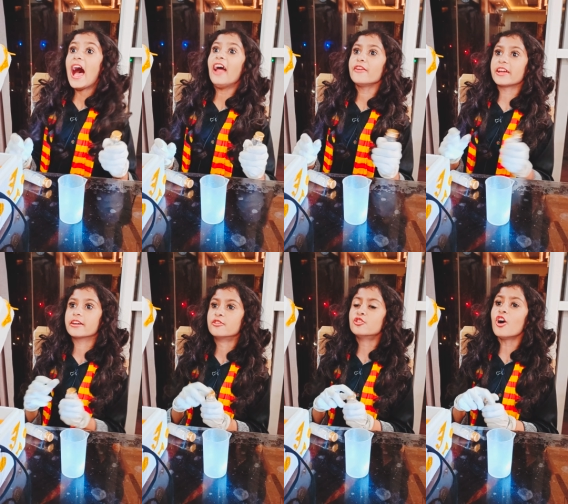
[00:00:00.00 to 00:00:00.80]
Harry,
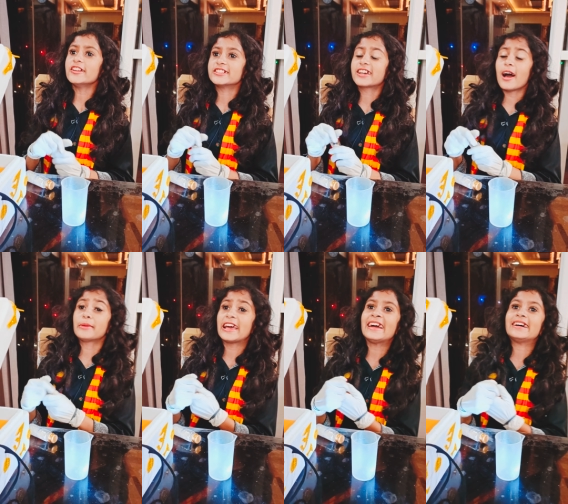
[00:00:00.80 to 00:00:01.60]
run!
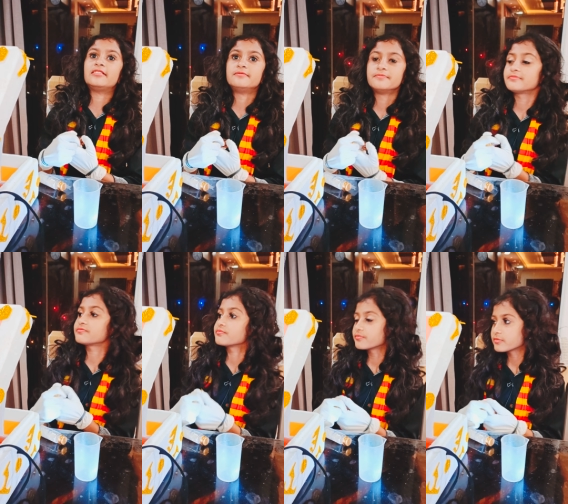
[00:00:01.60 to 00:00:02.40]
Come here!
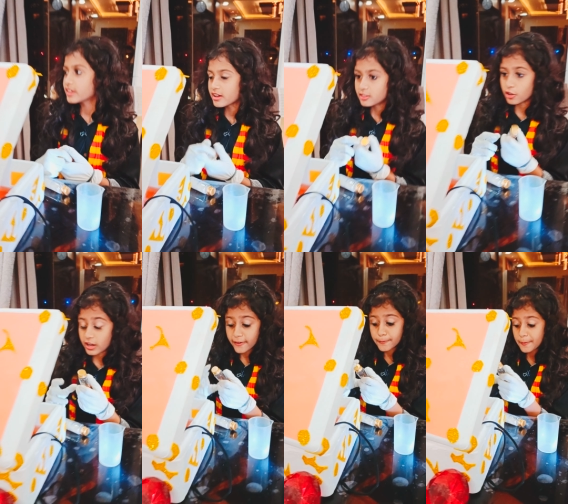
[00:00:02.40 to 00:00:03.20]

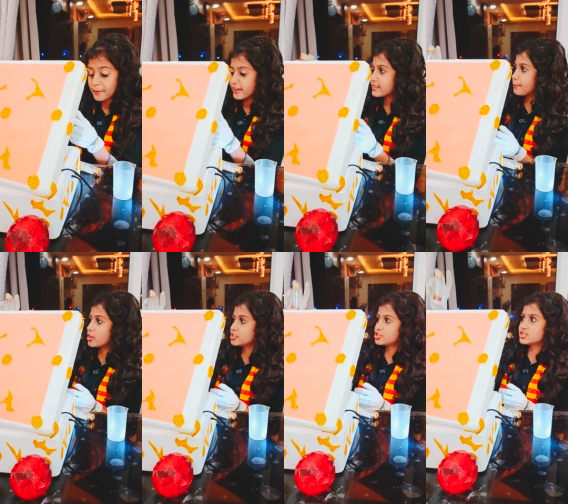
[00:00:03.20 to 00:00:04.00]
Look, I've prepared the
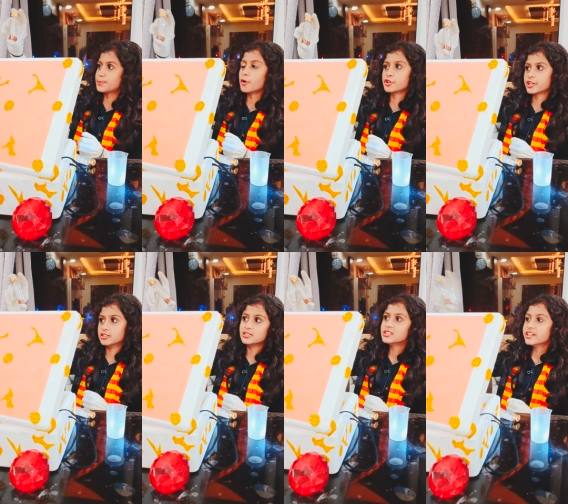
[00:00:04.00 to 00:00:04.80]
polyjuice
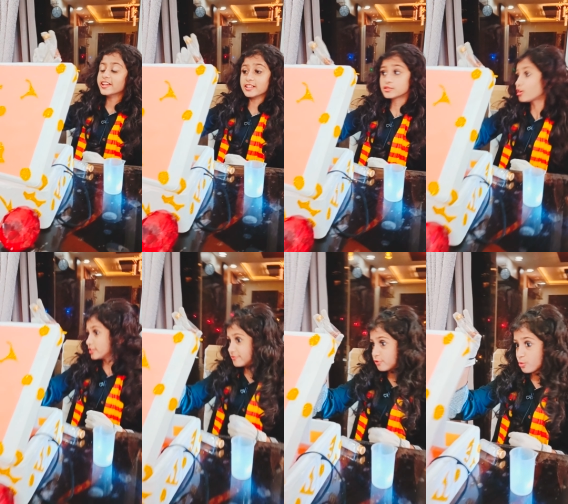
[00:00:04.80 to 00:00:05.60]
potion in a
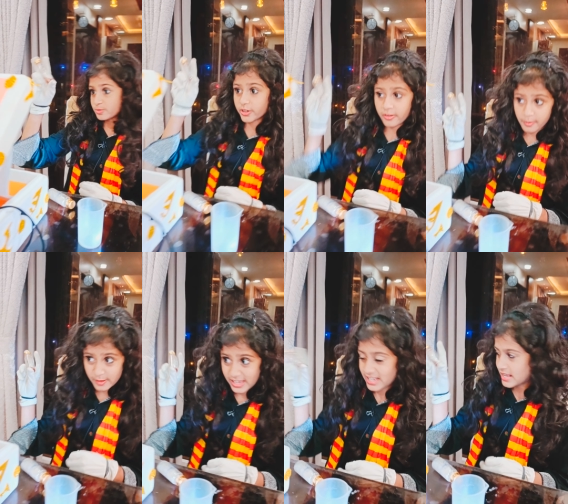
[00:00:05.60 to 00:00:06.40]
solid form so it'll
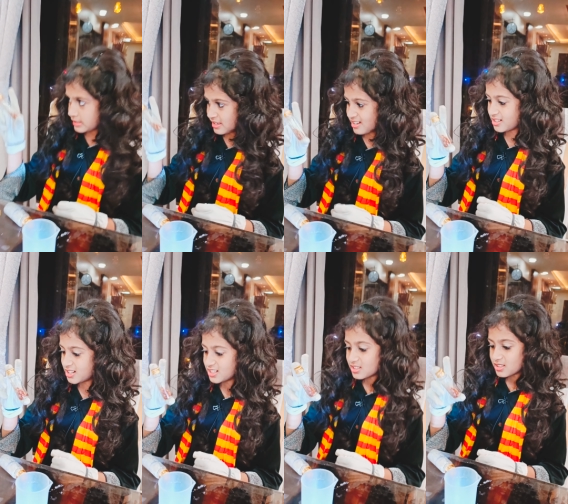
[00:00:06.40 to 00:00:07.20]
be easier.
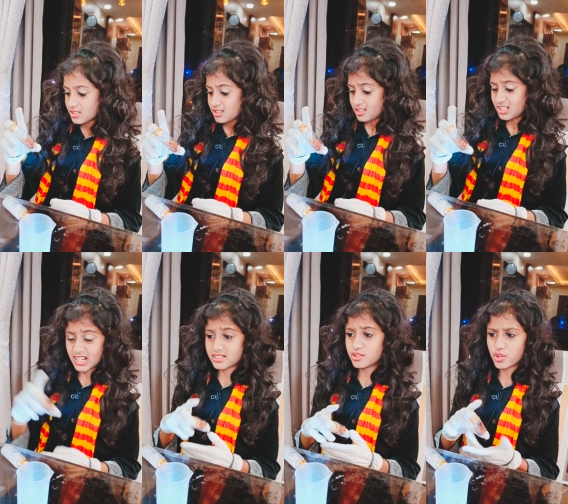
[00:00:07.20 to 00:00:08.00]
It
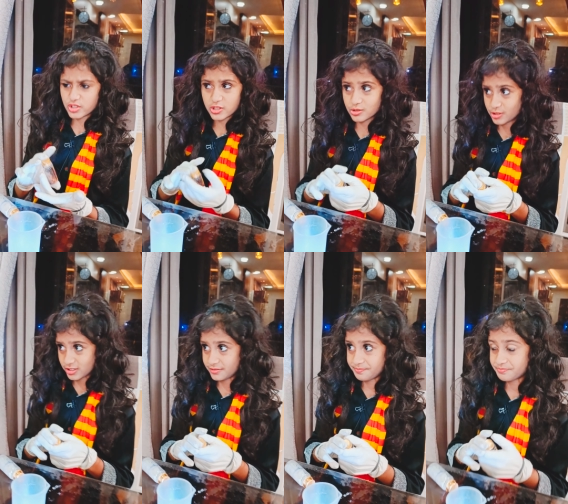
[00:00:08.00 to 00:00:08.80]
doesn't look too
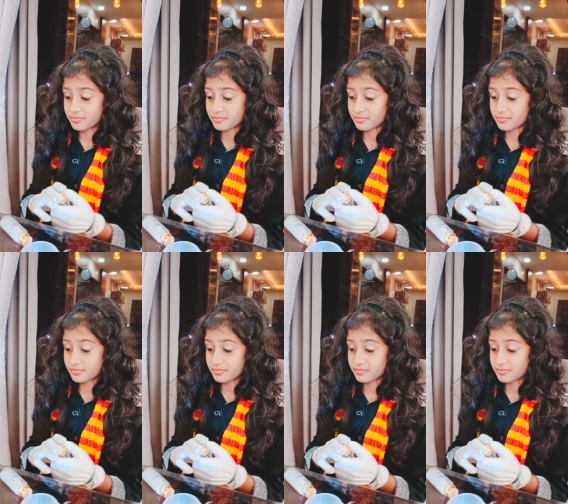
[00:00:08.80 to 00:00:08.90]
good.